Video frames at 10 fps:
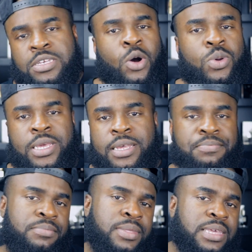Don't need
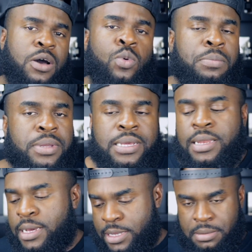it got 1 million
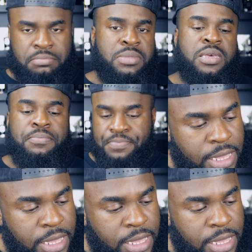lucky. Yeah.